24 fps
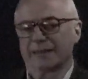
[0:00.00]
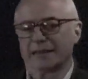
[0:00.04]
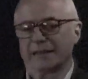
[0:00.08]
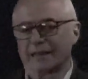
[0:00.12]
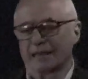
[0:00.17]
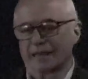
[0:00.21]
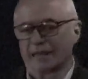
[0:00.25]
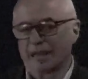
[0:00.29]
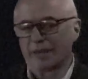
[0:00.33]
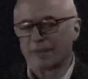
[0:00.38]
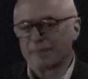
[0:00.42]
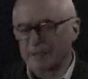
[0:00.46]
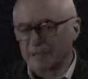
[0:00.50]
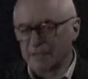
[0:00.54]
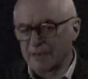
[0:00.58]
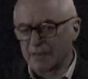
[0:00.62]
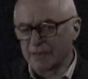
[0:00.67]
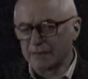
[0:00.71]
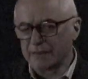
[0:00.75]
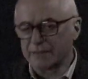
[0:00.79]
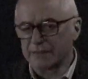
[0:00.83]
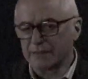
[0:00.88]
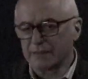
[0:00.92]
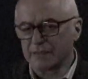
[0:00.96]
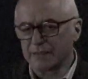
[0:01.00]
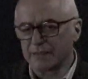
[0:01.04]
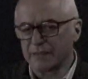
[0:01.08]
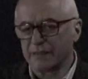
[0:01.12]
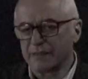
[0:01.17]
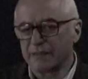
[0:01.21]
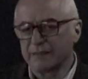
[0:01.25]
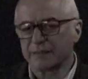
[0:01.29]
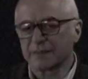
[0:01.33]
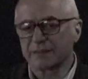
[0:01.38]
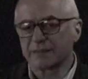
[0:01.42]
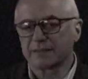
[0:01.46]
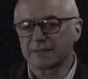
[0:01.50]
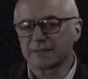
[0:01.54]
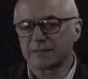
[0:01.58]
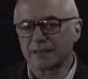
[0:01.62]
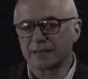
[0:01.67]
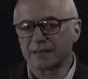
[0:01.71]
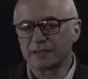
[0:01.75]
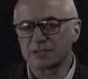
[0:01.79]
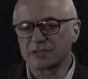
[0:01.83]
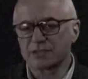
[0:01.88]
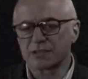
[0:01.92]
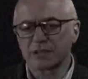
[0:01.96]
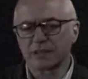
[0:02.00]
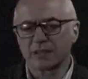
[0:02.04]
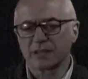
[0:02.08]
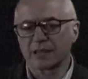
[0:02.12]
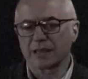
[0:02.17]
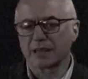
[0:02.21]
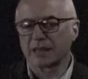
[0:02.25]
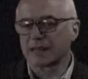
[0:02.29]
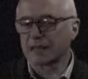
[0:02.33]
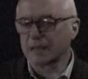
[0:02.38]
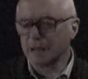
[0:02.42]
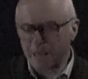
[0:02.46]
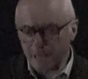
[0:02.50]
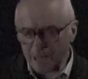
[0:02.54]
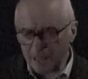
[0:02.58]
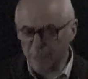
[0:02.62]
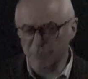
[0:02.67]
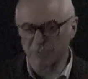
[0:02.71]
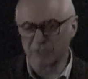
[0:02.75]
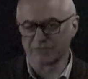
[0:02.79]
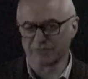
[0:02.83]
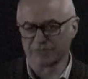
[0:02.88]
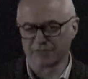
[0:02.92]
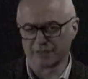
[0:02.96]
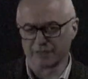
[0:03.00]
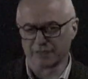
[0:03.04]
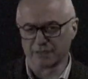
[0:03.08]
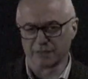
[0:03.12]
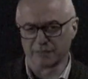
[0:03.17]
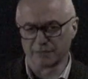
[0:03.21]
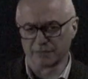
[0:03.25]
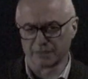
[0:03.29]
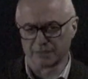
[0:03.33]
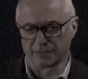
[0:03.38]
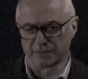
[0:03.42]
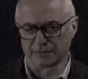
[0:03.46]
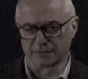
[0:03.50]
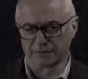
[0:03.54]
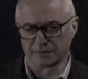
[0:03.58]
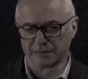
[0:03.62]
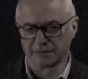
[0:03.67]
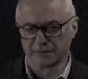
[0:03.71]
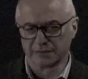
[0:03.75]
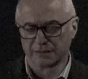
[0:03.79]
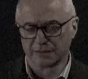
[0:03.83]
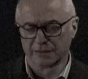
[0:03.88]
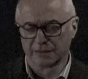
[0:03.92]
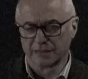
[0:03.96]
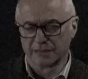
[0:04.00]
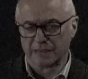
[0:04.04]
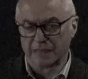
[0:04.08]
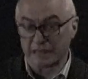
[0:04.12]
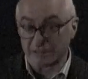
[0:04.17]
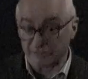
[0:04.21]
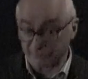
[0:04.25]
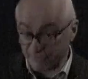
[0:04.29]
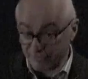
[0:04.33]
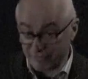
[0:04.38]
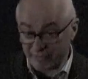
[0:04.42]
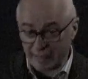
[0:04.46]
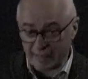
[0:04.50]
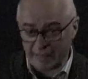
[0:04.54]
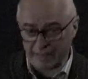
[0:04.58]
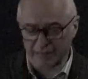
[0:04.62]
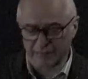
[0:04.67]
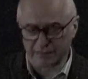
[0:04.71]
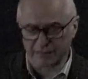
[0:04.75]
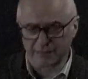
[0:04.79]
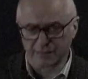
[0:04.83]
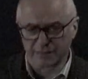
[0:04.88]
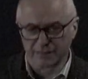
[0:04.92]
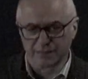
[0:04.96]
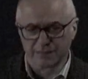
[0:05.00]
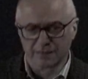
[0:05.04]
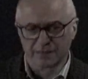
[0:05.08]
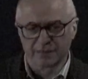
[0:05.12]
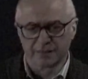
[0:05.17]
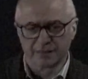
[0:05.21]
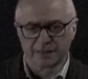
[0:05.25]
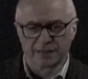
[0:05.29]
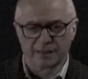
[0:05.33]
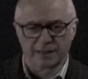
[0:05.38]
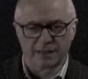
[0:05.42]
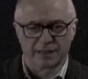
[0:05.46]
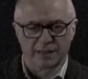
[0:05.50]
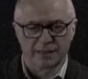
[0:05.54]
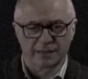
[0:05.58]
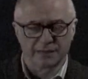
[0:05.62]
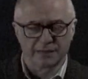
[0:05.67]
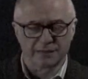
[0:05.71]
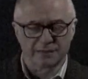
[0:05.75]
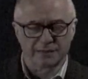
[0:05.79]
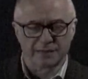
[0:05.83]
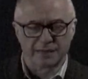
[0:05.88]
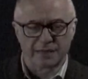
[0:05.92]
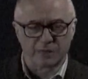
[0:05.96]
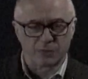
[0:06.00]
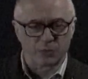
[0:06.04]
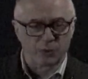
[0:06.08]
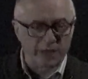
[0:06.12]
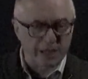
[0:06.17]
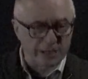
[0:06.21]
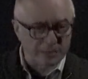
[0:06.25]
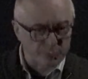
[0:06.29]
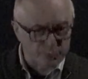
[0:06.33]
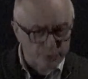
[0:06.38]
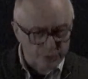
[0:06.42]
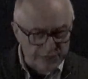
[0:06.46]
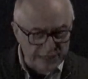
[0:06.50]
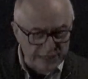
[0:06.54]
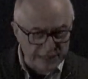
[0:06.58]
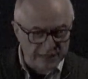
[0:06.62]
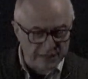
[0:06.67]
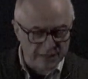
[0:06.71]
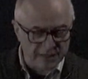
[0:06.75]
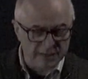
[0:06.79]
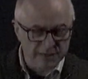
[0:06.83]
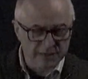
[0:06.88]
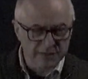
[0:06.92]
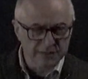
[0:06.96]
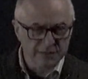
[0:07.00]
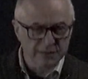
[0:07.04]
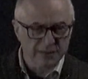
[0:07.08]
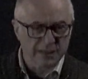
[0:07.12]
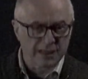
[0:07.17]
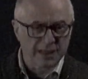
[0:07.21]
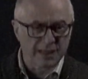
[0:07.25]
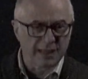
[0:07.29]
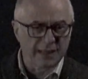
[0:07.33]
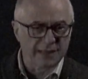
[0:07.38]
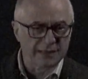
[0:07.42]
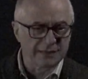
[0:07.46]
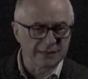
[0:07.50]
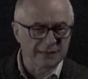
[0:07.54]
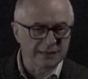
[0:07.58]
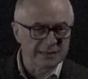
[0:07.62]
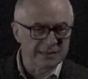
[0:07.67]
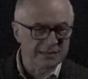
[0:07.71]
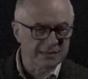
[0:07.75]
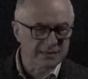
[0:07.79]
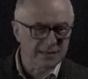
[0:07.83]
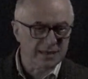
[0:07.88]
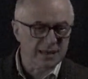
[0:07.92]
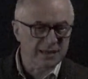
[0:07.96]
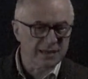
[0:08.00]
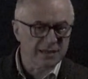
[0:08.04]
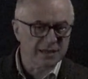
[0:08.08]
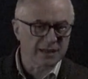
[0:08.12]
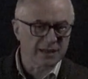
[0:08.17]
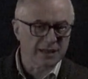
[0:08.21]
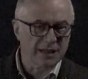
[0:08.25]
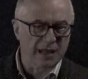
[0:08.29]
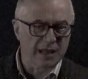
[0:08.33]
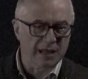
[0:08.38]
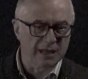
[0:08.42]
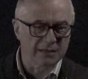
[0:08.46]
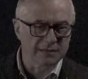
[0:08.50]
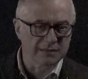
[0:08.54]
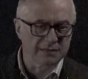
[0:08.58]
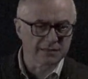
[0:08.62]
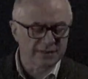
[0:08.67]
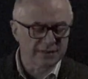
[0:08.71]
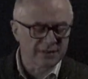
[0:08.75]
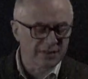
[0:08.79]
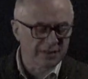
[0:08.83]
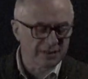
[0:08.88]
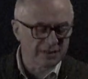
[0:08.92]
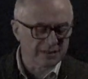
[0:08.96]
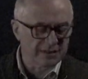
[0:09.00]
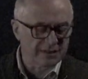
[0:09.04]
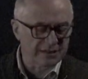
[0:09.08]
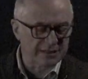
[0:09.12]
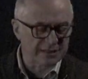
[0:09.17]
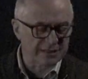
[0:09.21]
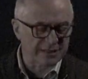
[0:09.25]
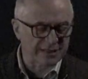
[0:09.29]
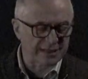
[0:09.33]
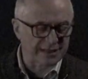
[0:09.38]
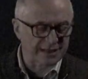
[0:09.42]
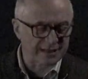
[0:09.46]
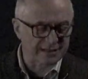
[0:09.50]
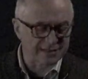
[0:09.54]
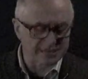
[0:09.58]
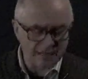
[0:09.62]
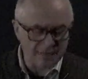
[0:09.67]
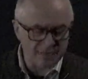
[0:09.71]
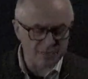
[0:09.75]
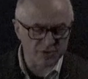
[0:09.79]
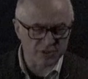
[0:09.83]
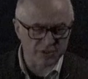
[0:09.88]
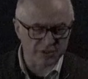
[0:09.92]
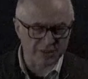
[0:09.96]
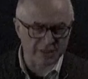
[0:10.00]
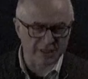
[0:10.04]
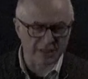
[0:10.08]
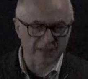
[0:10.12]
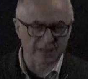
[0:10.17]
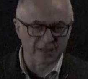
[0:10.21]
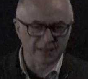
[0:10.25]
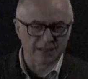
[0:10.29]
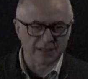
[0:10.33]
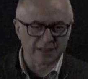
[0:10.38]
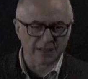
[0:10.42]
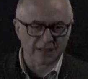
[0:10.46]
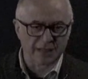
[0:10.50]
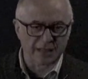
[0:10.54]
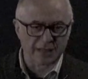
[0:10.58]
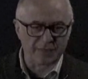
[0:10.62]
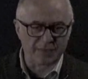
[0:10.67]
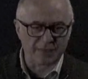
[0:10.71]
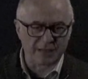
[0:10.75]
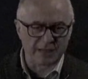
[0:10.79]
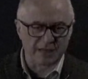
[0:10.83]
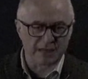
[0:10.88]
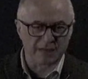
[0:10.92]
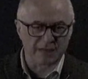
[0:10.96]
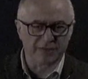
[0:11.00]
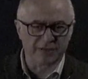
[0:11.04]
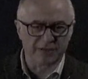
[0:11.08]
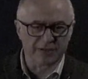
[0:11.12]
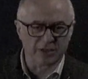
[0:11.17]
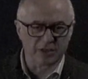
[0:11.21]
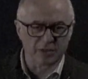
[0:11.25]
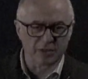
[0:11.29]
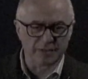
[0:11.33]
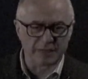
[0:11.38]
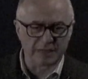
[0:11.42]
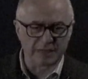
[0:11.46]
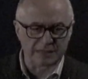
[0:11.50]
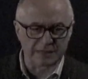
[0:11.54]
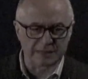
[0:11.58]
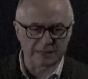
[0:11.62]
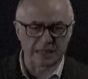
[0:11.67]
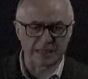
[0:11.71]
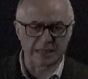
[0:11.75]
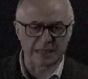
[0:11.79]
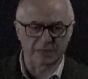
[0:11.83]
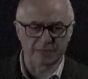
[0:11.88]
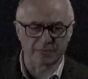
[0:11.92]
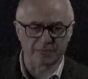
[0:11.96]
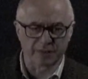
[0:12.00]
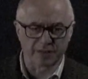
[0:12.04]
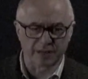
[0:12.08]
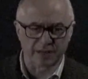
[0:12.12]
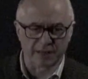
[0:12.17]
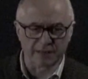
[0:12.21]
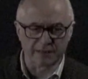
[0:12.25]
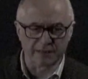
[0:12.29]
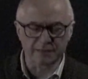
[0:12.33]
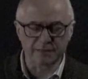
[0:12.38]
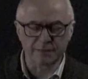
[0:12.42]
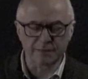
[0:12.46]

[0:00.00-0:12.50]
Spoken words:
Capillarity is such a common phenomenon. In fact, we are breathing, and inside our lungs, exceptional capillary phenomena is taking place.